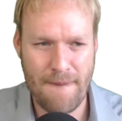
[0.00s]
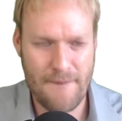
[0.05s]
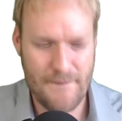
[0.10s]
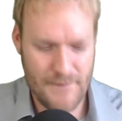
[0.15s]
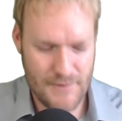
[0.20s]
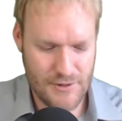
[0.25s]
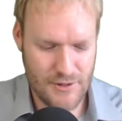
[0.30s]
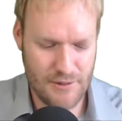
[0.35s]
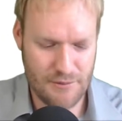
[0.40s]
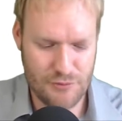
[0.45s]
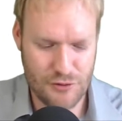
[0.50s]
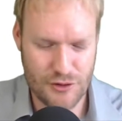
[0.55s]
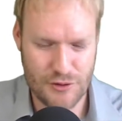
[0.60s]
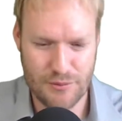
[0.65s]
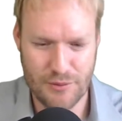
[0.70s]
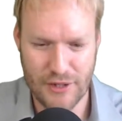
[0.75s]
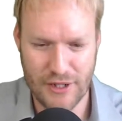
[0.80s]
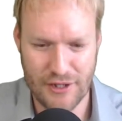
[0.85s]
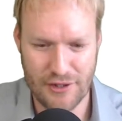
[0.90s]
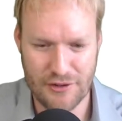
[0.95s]
So I'm just
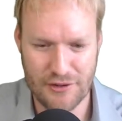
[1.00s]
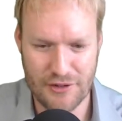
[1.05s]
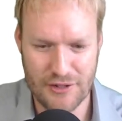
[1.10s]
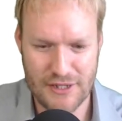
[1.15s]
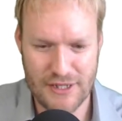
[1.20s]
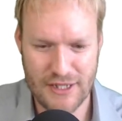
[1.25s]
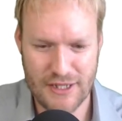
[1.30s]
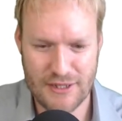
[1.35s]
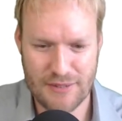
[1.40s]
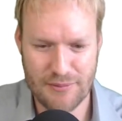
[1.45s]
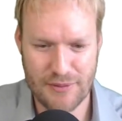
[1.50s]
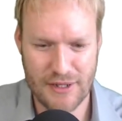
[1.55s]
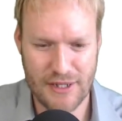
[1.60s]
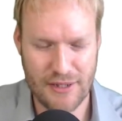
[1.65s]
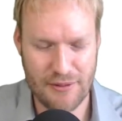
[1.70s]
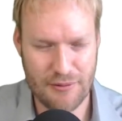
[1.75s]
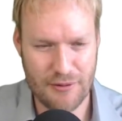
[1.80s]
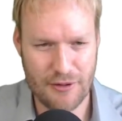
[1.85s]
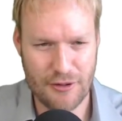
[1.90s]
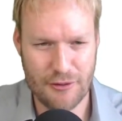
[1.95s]
putting little ticks, but
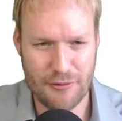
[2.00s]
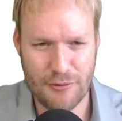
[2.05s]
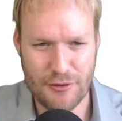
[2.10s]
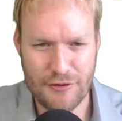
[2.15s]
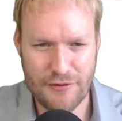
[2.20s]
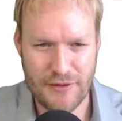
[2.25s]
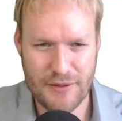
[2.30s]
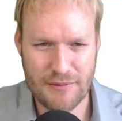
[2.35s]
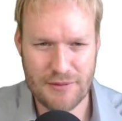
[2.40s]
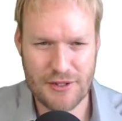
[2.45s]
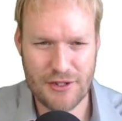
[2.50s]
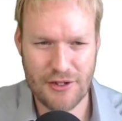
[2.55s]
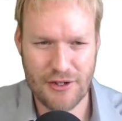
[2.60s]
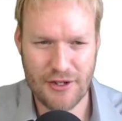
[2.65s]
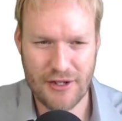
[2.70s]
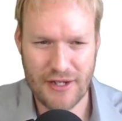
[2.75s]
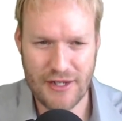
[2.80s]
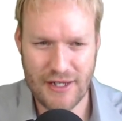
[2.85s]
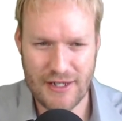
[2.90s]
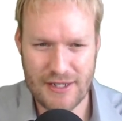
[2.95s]
let me remove them so I
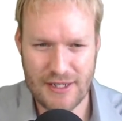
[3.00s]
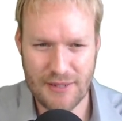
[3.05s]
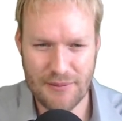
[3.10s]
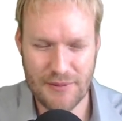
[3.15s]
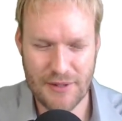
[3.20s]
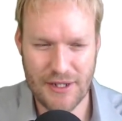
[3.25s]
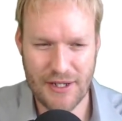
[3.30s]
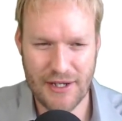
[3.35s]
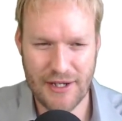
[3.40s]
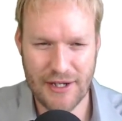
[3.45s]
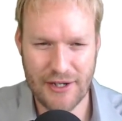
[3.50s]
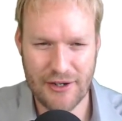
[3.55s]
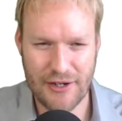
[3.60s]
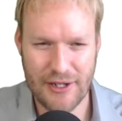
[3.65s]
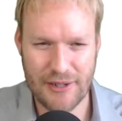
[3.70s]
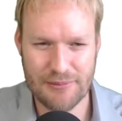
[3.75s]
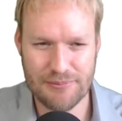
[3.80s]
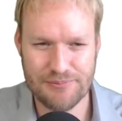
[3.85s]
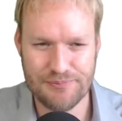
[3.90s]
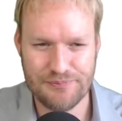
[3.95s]
don't clutter up the
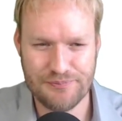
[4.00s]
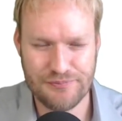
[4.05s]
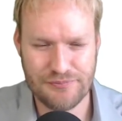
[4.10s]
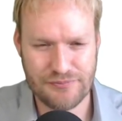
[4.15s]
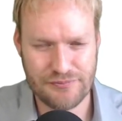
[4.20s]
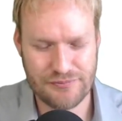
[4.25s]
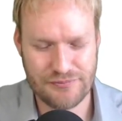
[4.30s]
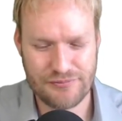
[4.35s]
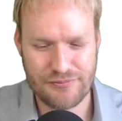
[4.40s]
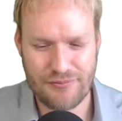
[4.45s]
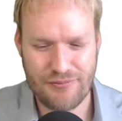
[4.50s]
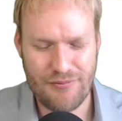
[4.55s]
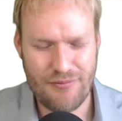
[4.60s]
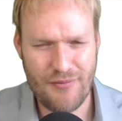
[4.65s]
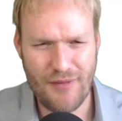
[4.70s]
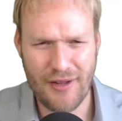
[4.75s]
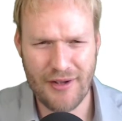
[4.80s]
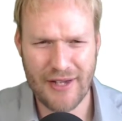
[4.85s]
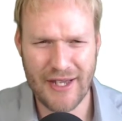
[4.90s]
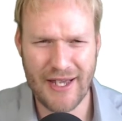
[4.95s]
diagram.
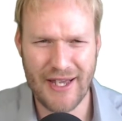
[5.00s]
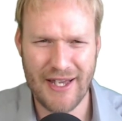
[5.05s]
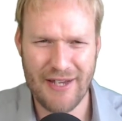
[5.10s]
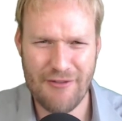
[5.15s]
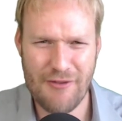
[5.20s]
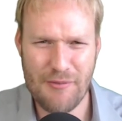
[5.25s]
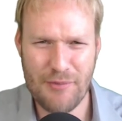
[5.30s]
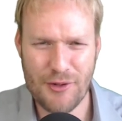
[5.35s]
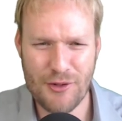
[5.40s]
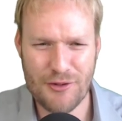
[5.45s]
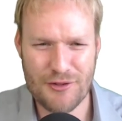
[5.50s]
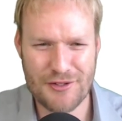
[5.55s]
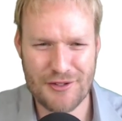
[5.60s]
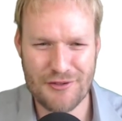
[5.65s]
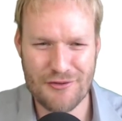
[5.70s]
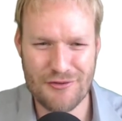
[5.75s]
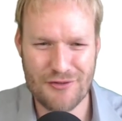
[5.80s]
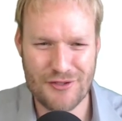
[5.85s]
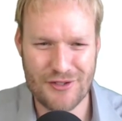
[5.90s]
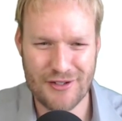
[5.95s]
Okay, have a pause
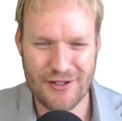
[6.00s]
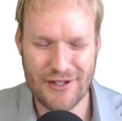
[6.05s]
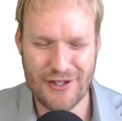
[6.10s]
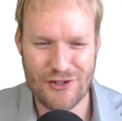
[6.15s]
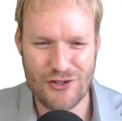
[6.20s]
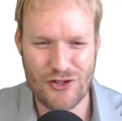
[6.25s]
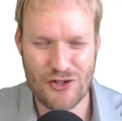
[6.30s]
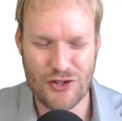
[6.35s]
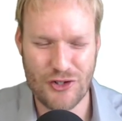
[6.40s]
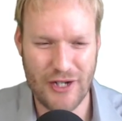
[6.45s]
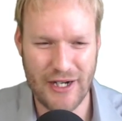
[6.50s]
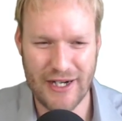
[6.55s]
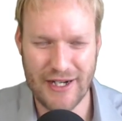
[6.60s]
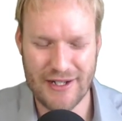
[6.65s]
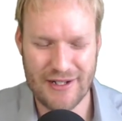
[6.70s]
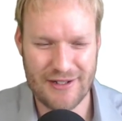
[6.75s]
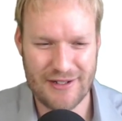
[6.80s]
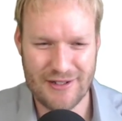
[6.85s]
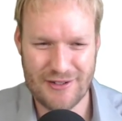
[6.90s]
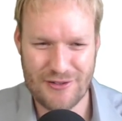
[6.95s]
and try.
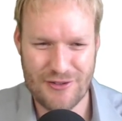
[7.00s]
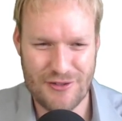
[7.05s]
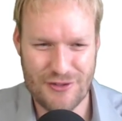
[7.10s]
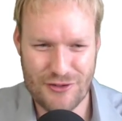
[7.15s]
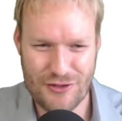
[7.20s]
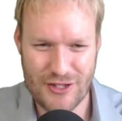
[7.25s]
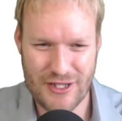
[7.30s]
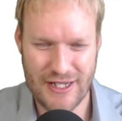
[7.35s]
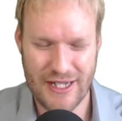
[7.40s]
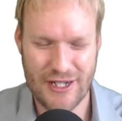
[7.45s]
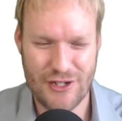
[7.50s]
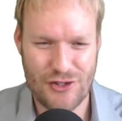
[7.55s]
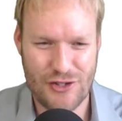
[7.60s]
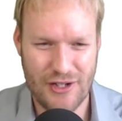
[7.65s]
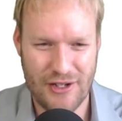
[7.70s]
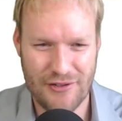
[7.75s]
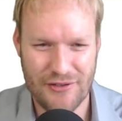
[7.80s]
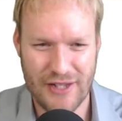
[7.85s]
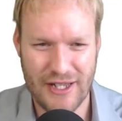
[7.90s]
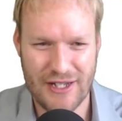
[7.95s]
Sketch
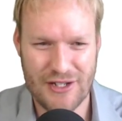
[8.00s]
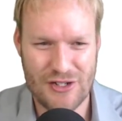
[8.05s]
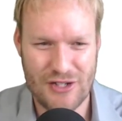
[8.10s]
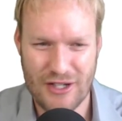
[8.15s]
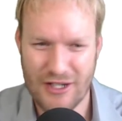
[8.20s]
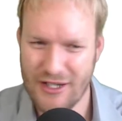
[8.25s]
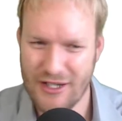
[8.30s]
on that.